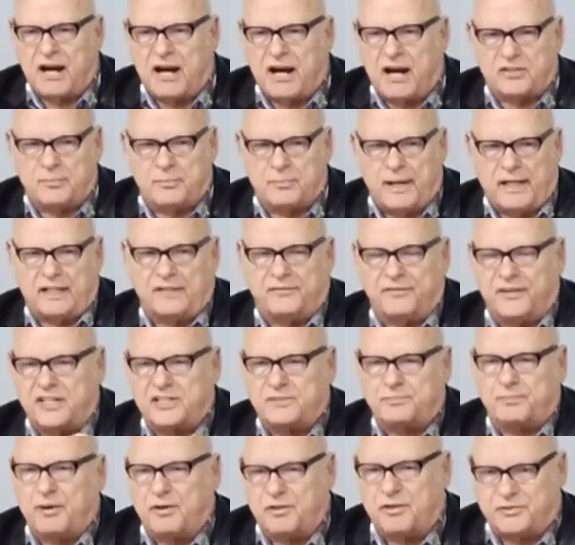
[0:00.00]
to manifest
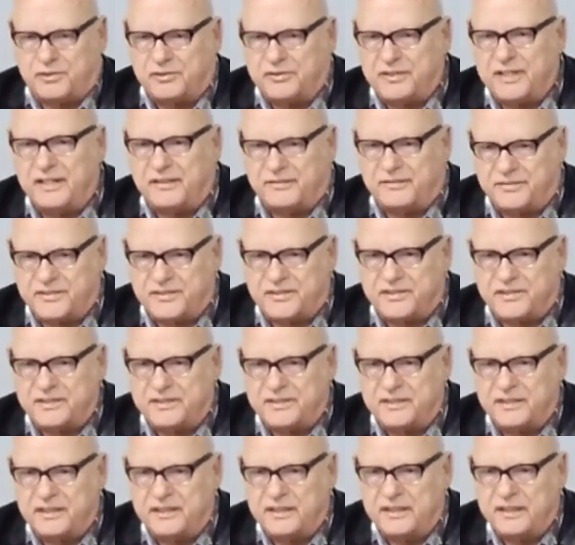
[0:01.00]
spiritual gifts.
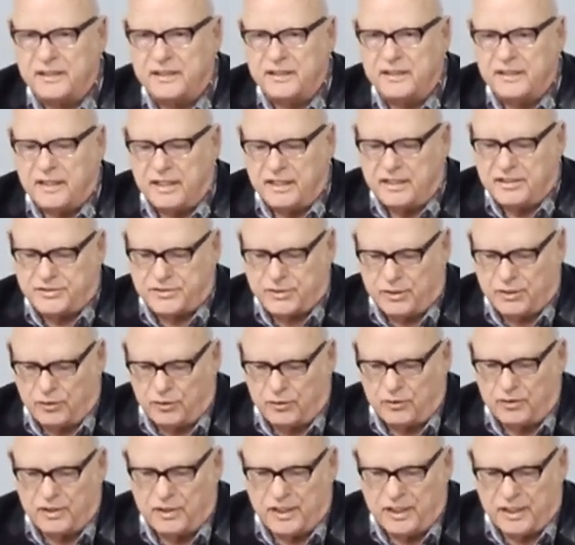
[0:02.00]
And
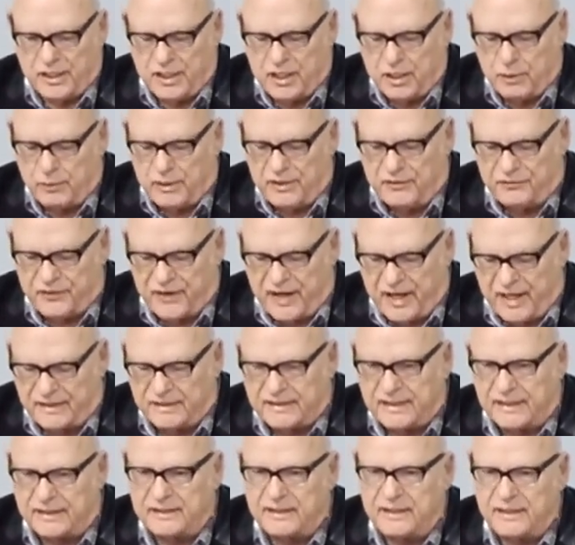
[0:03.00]
so here we find
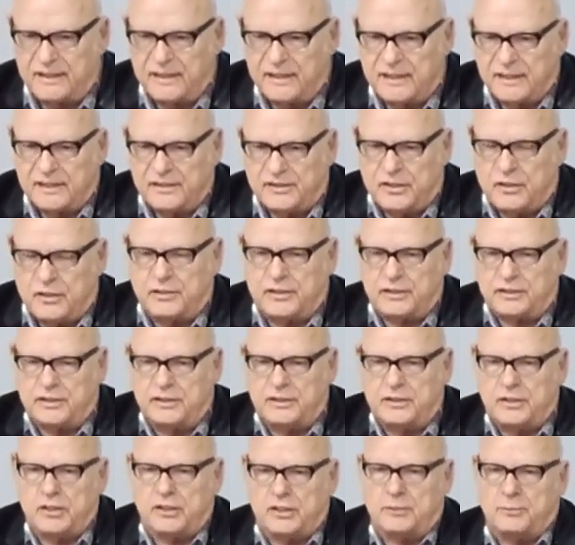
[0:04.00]
that you can
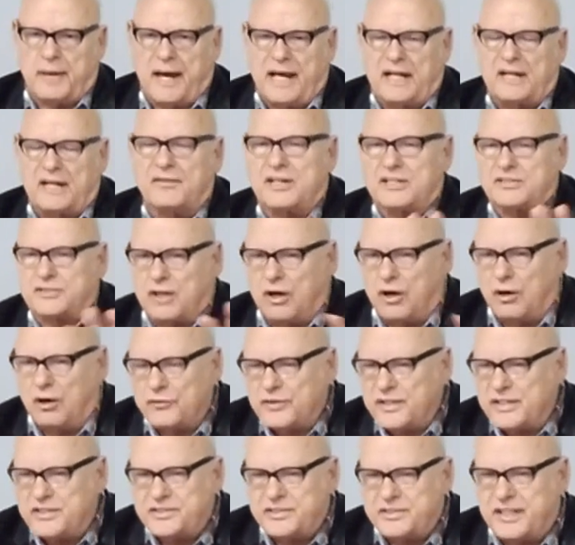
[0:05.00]
you can manifest all
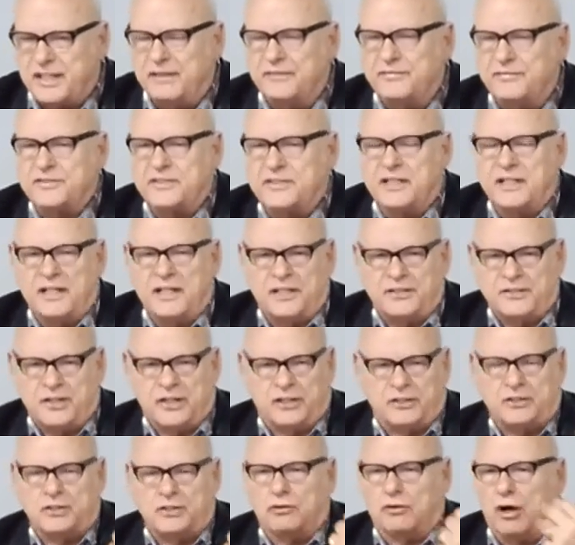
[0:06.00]
these gifts. You
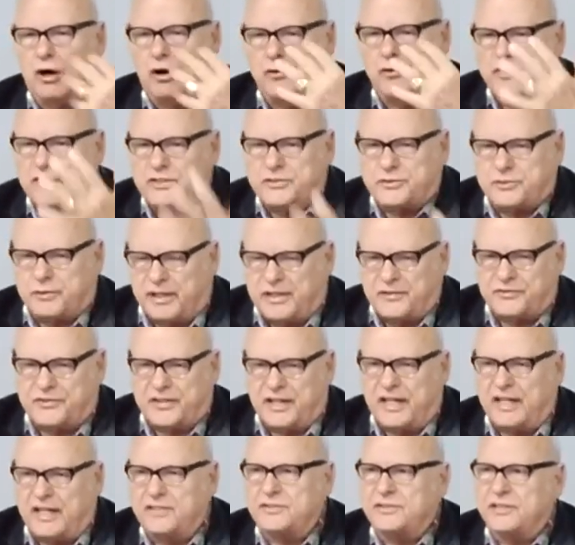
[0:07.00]
can do all these great
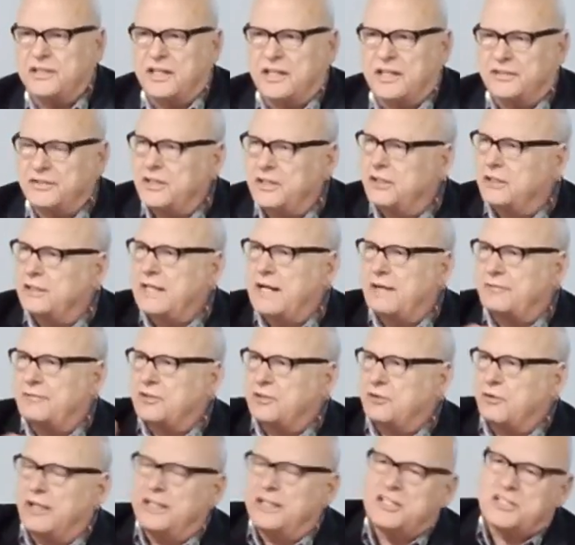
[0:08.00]
things. You can have the
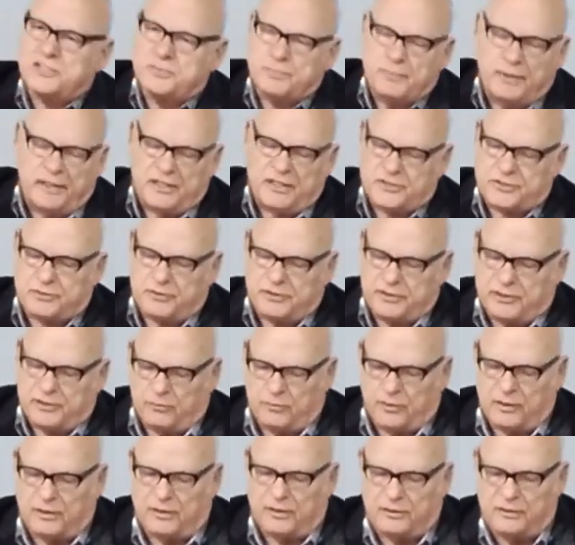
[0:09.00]
greatest ministry in the
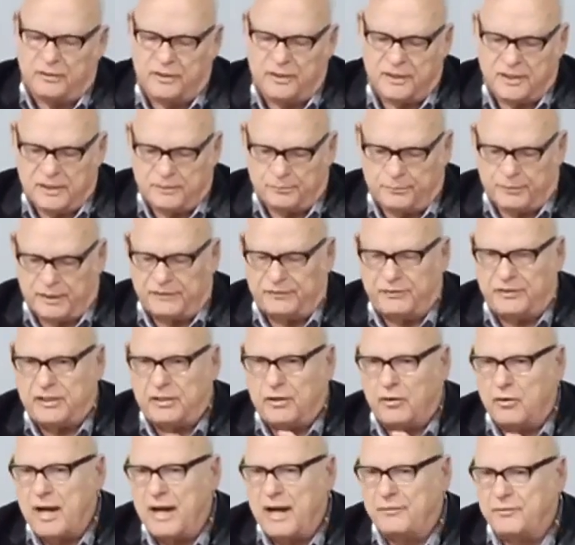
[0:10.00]
world, but if you don't
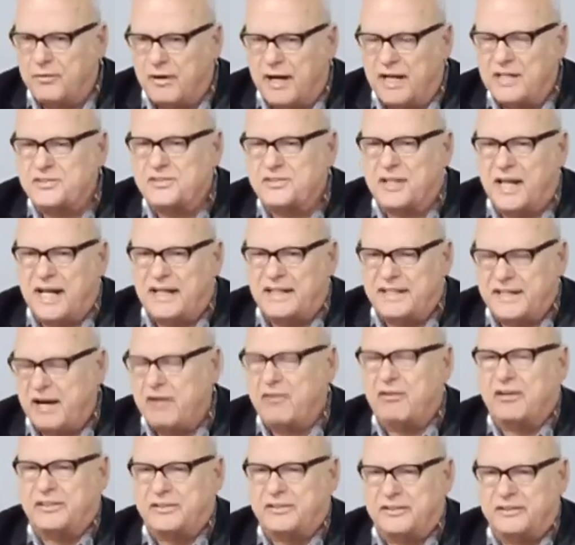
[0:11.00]
have Christ-like
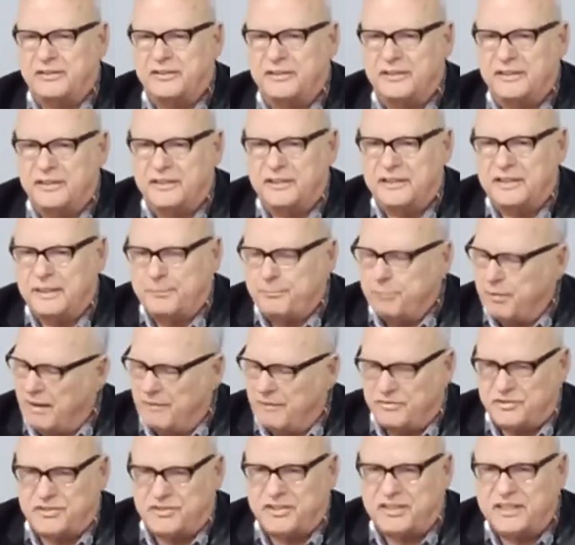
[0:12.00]
character, it
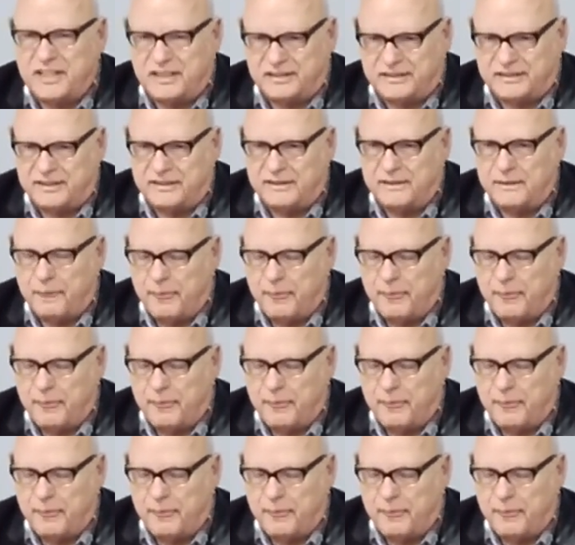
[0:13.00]
promises you nothing.